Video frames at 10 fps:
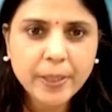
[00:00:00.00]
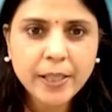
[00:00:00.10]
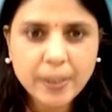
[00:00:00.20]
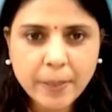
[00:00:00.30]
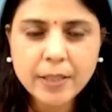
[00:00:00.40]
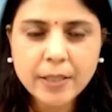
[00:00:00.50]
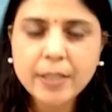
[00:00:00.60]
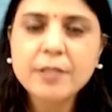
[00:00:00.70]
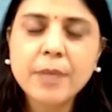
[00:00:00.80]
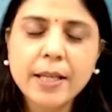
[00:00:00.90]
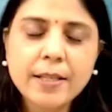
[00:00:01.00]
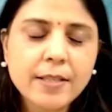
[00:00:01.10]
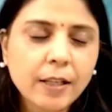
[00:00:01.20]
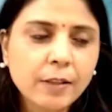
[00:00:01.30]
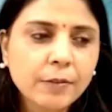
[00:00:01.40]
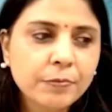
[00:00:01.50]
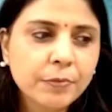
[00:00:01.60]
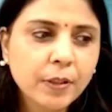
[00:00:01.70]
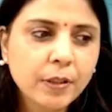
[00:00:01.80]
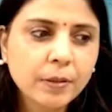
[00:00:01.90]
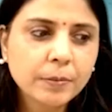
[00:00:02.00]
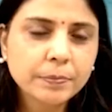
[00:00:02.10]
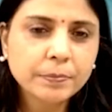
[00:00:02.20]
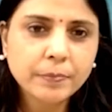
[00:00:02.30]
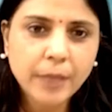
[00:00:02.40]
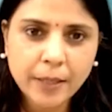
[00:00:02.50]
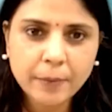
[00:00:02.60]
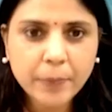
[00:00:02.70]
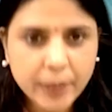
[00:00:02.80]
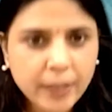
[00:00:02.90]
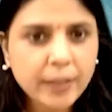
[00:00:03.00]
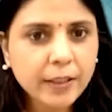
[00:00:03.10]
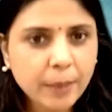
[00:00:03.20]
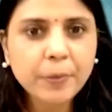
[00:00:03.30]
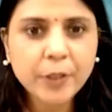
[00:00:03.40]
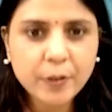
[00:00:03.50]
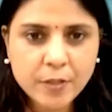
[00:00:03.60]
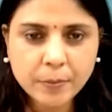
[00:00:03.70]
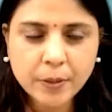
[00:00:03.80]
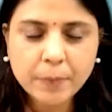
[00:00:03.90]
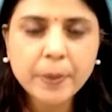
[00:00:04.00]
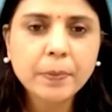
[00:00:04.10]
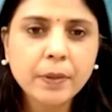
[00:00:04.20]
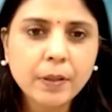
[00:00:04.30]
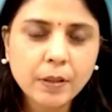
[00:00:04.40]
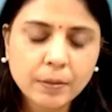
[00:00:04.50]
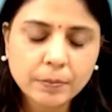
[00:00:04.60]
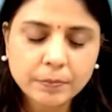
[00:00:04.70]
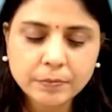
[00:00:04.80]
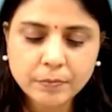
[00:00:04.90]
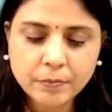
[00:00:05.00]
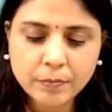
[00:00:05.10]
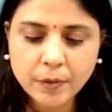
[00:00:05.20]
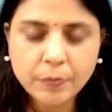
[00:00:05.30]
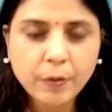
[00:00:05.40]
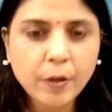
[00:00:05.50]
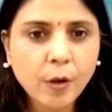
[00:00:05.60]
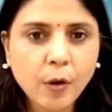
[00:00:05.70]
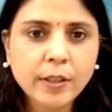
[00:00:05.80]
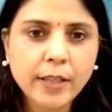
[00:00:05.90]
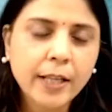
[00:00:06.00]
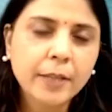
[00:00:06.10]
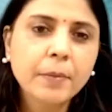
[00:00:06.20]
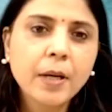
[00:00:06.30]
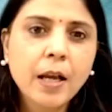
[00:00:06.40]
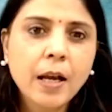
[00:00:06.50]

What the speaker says: Being a meditator myself and being in the company of similar people for a long time,